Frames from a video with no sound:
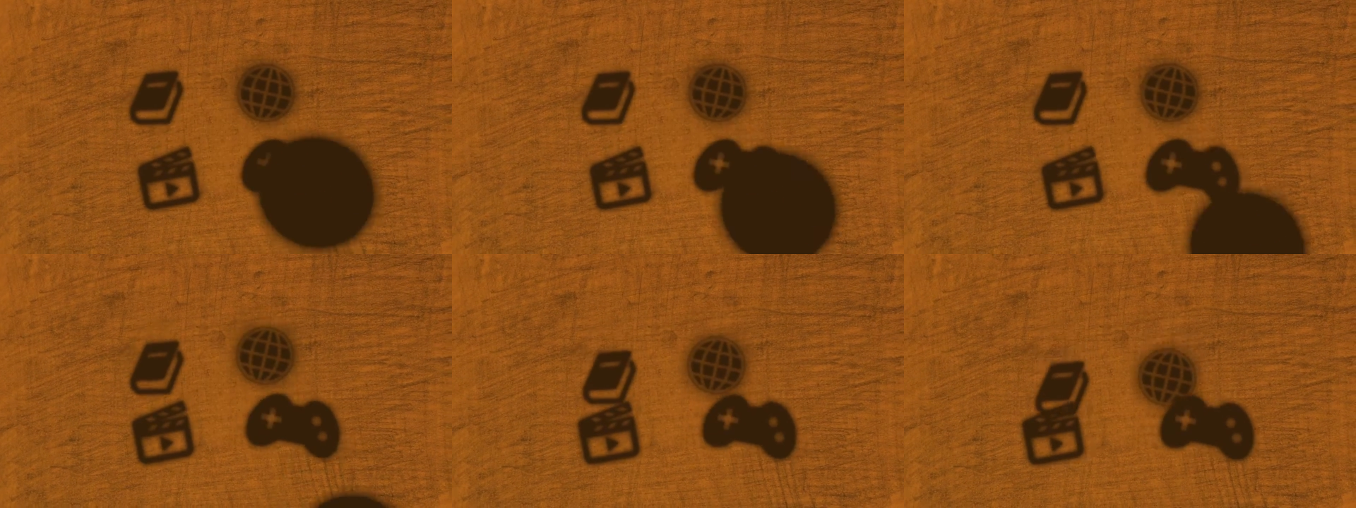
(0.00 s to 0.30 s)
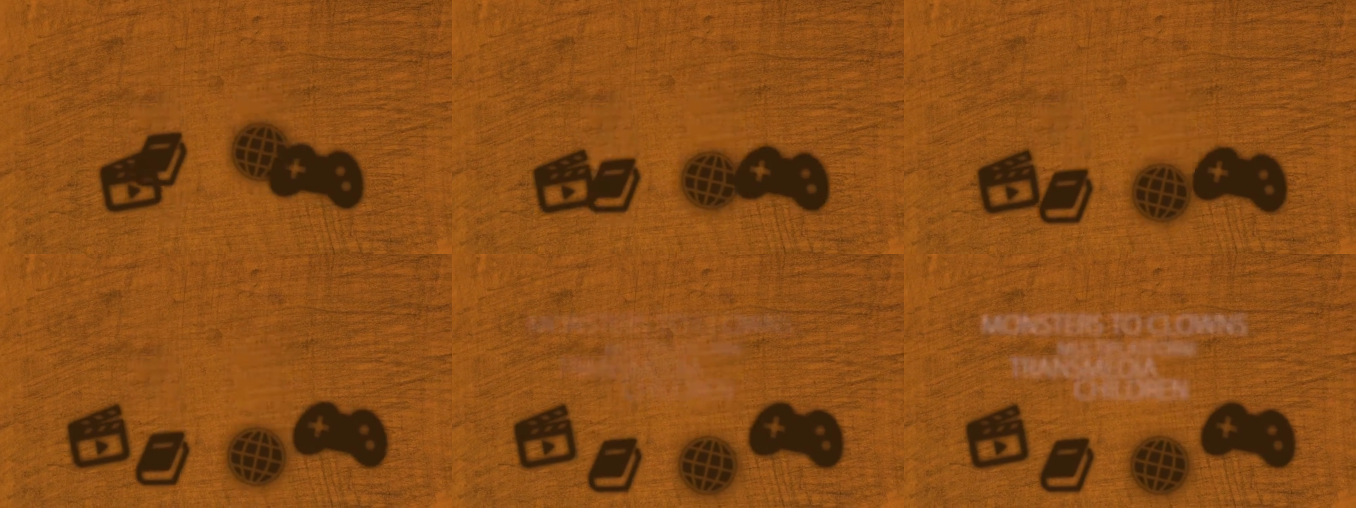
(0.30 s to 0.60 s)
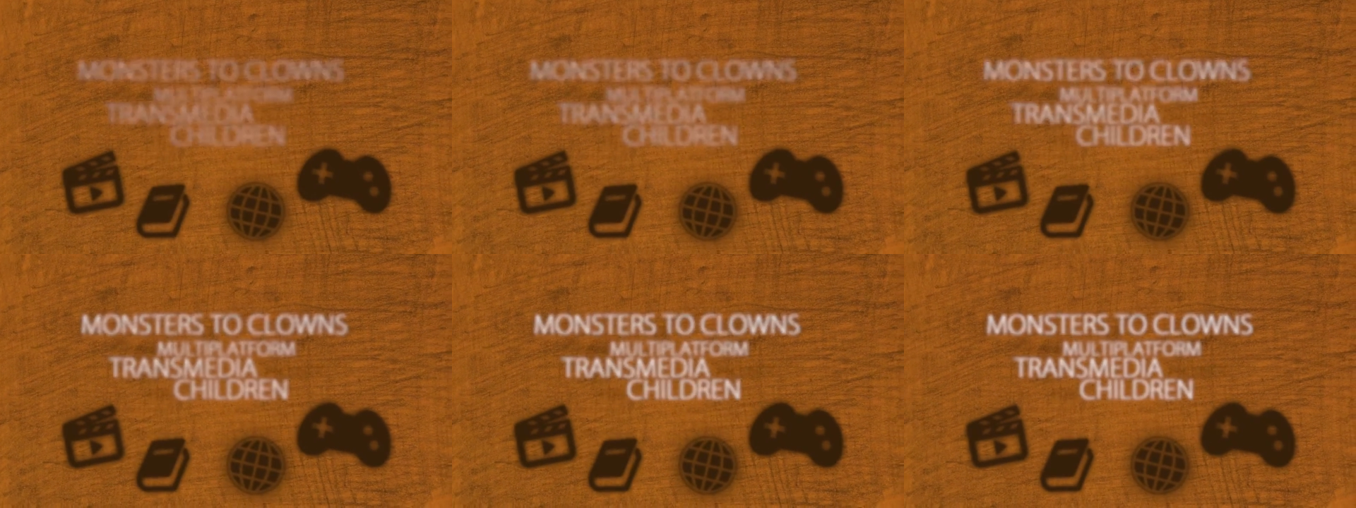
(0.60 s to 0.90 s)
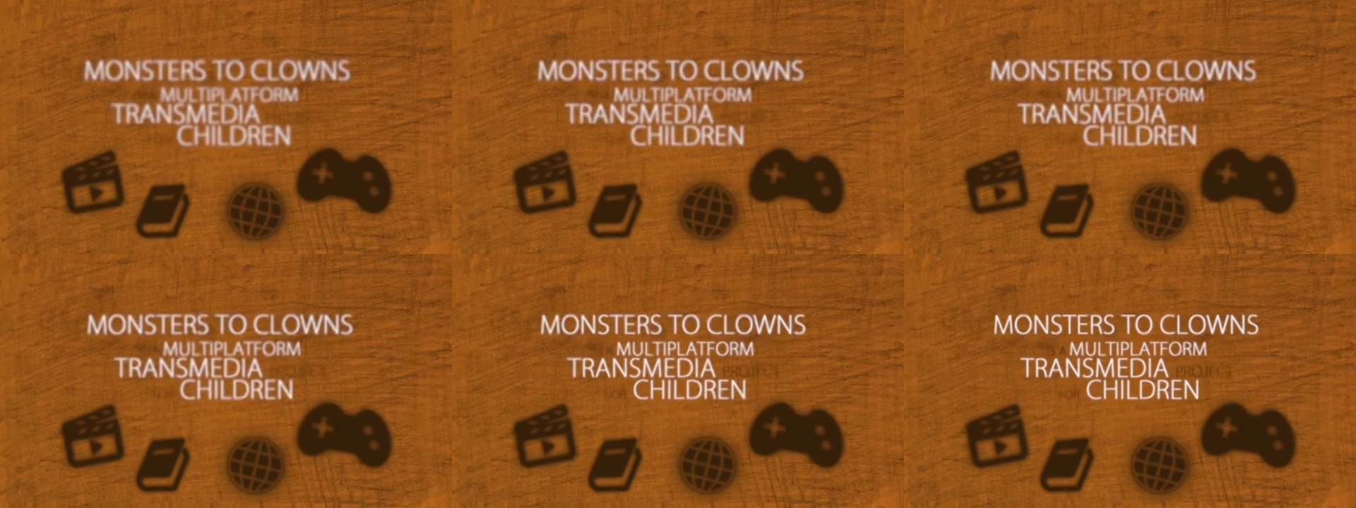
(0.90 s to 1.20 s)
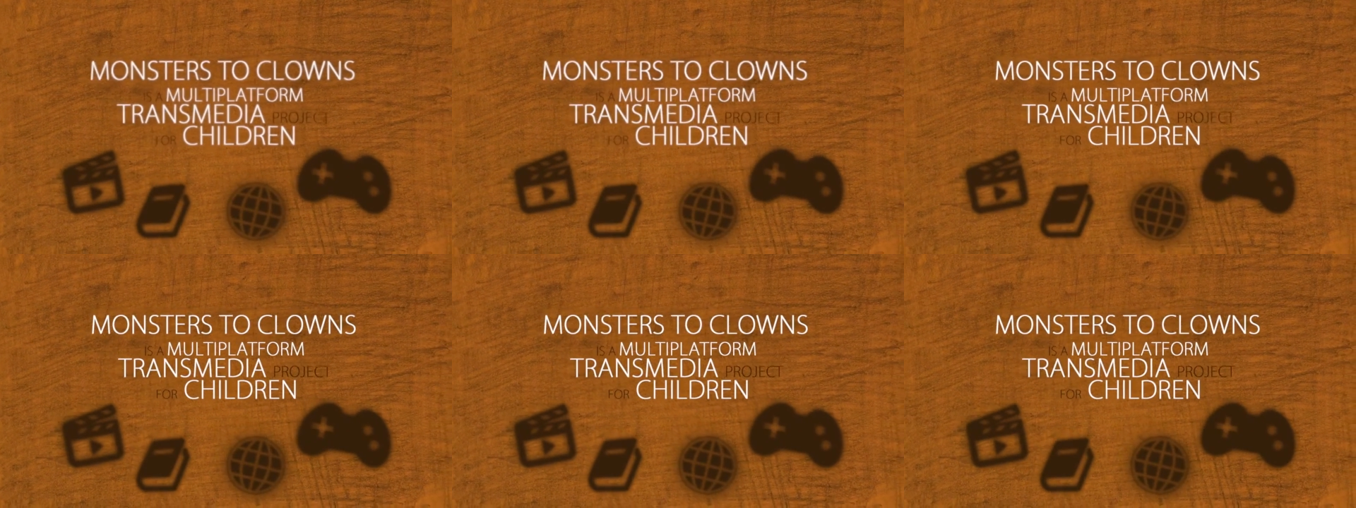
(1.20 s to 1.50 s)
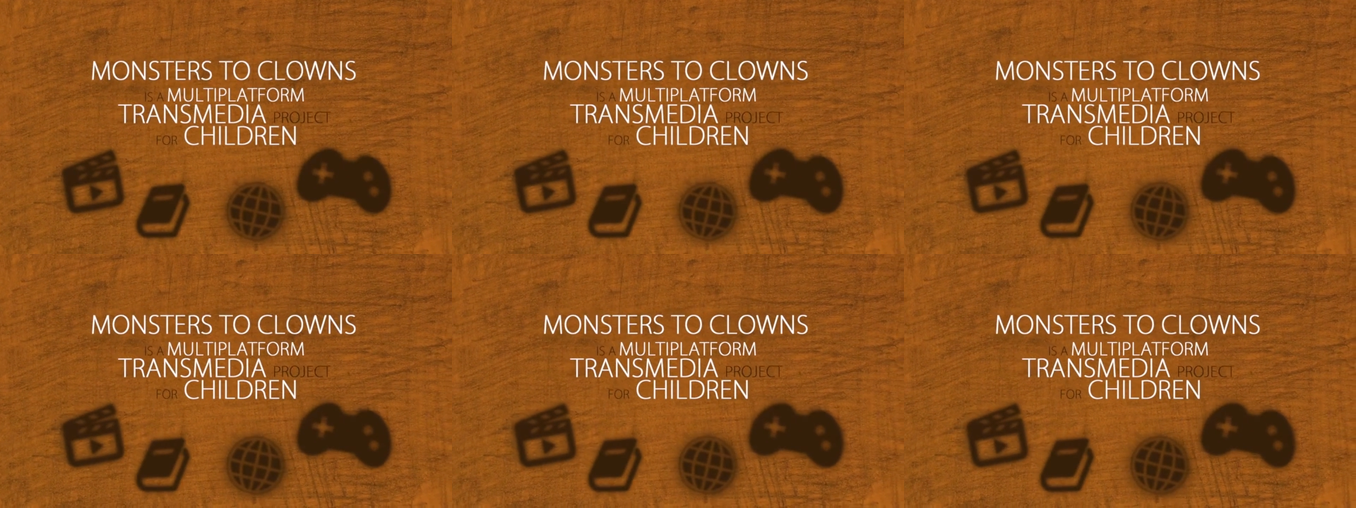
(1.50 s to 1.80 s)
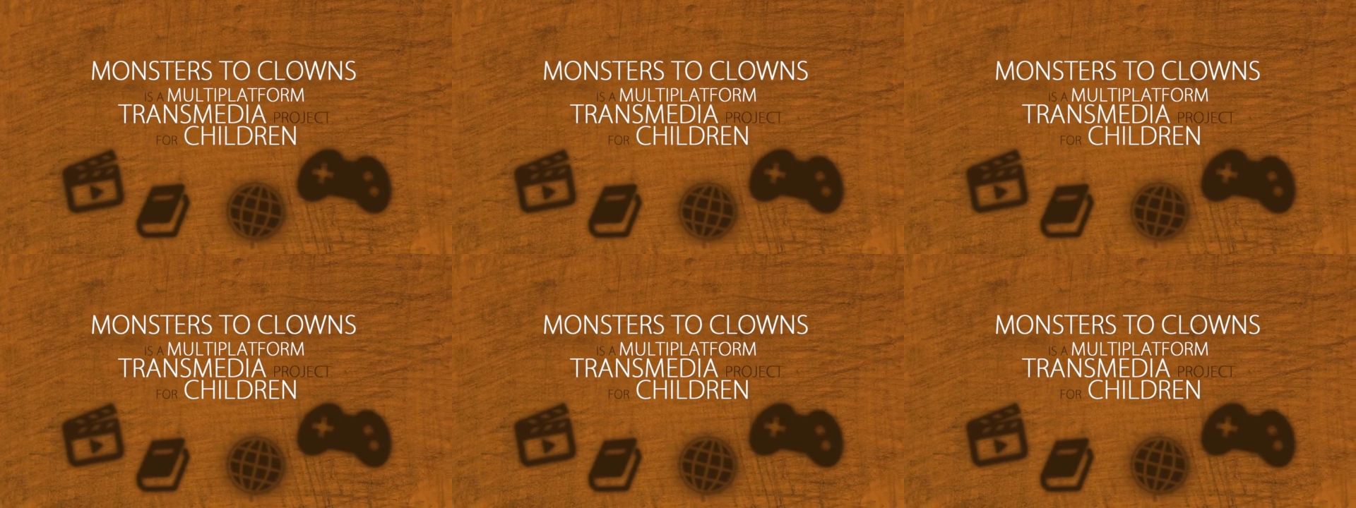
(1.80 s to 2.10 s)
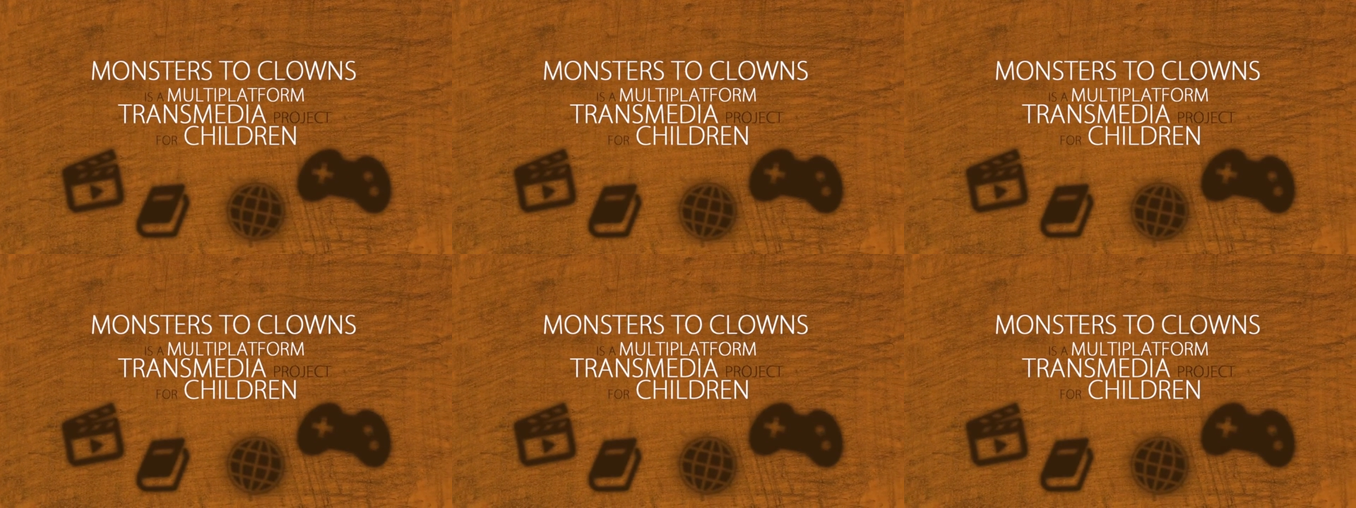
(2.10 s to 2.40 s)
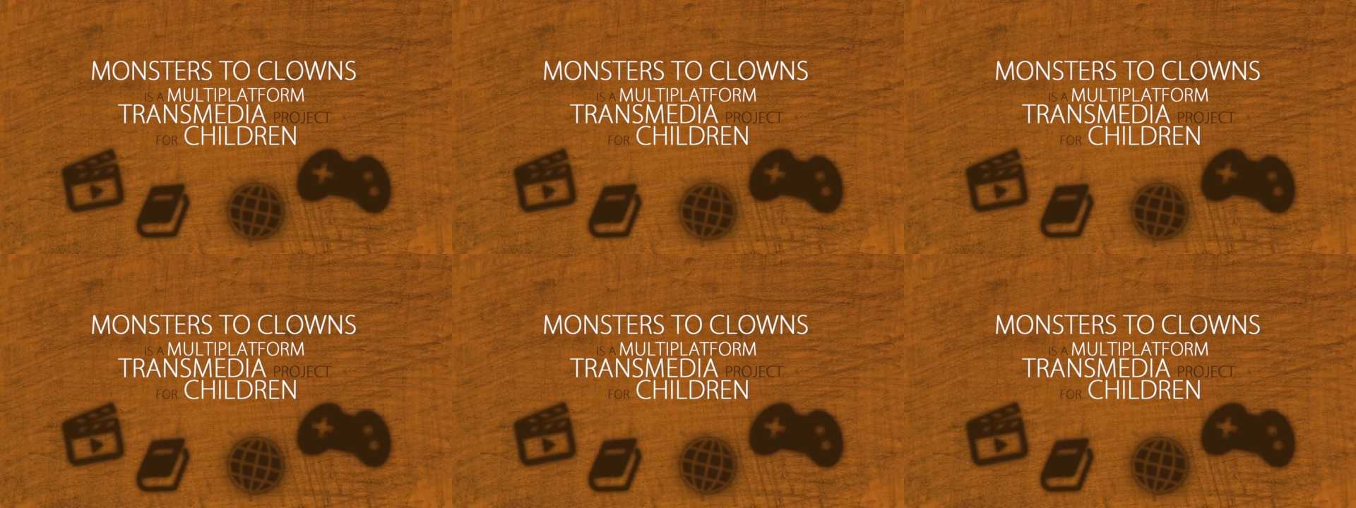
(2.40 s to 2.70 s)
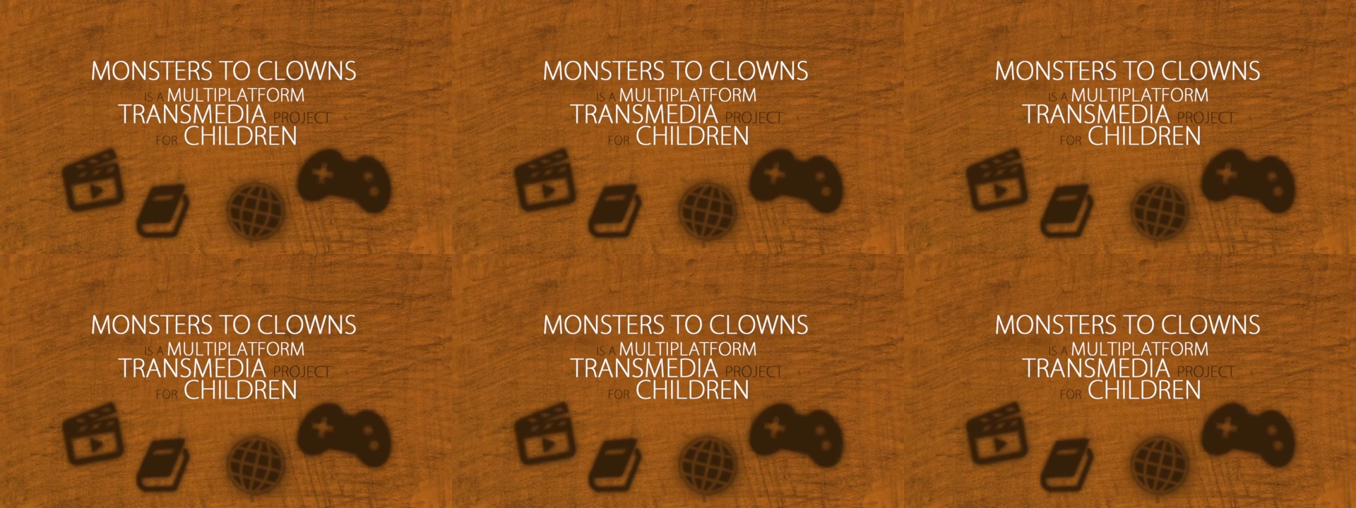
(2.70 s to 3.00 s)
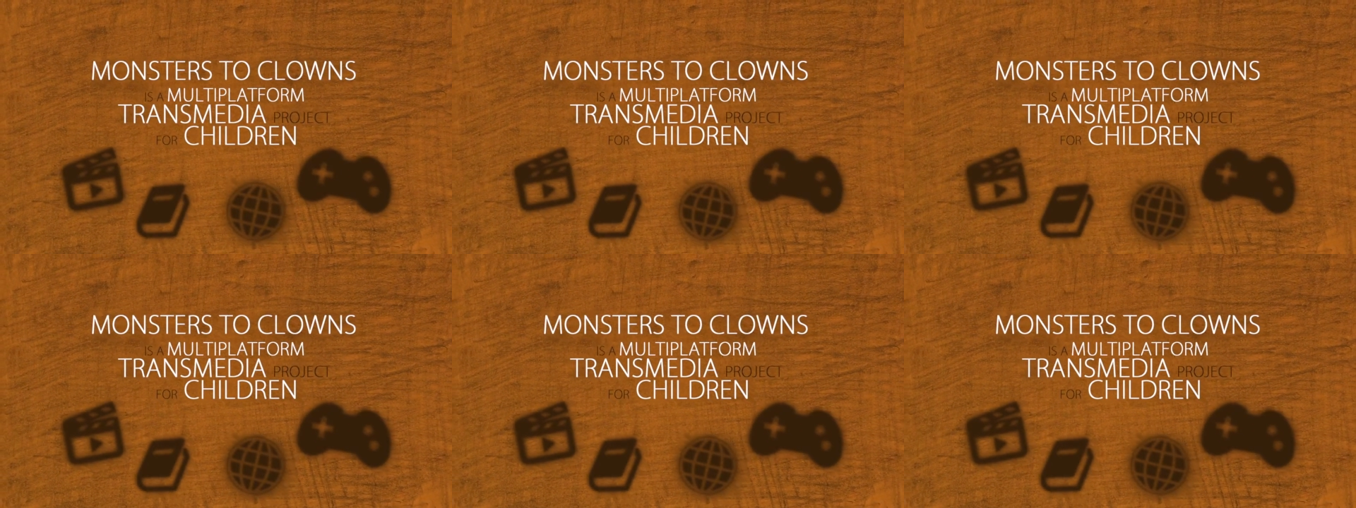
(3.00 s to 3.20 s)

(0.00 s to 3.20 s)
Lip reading: No face is visible, so there are no lips to read.